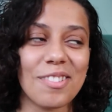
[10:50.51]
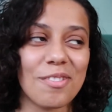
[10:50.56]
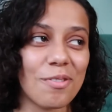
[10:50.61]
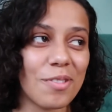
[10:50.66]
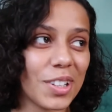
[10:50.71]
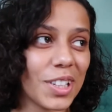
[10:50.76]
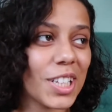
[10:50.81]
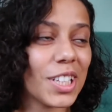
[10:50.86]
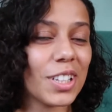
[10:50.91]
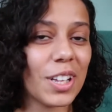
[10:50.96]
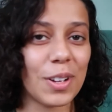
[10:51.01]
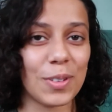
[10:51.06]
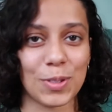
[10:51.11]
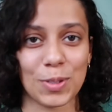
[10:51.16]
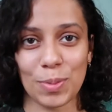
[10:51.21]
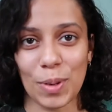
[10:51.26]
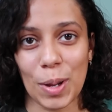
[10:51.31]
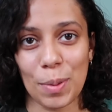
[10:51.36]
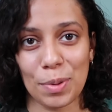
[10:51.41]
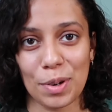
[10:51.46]
Really
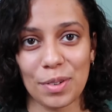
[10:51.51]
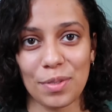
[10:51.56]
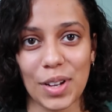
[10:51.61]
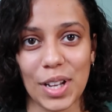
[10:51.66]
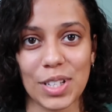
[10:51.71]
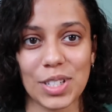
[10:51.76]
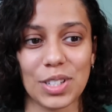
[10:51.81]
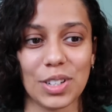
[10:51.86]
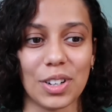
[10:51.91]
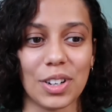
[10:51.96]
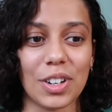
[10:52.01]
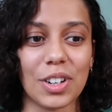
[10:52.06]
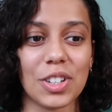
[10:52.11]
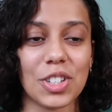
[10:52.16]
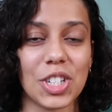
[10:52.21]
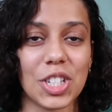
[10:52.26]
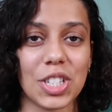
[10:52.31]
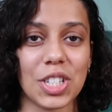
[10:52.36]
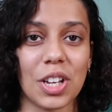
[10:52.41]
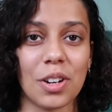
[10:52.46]
loved my professor.
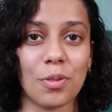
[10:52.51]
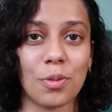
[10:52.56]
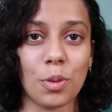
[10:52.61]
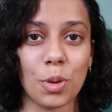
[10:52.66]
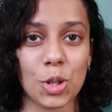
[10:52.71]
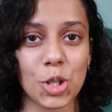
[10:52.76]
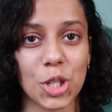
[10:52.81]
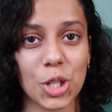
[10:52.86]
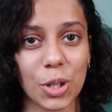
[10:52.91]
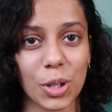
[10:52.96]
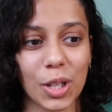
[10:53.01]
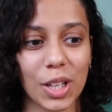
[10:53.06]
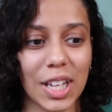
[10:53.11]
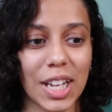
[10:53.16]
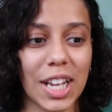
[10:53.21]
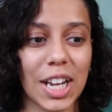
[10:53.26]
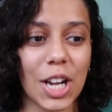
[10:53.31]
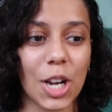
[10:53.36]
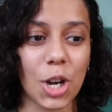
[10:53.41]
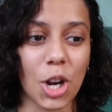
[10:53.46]
She's
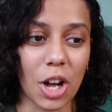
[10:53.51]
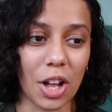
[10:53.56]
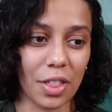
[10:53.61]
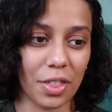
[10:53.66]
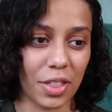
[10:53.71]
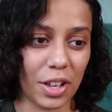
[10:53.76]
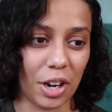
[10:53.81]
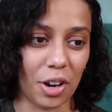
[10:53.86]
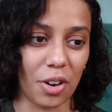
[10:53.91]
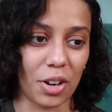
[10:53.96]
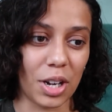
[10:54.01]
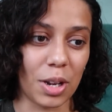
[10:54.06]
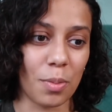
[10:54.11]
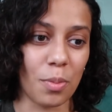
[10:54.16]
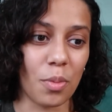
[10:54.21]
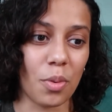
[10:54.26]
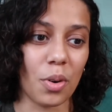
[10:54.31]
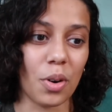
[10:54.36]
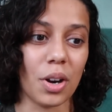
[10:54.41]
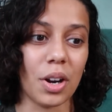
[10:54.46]
unfortunately not there
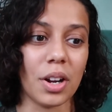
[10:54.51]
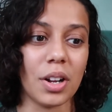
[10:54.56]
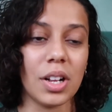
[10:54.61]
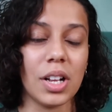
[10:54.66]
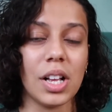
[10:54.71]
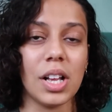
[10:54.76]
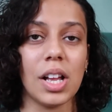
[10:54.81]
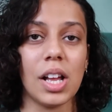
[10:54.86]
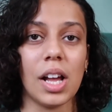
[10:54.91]
anymore.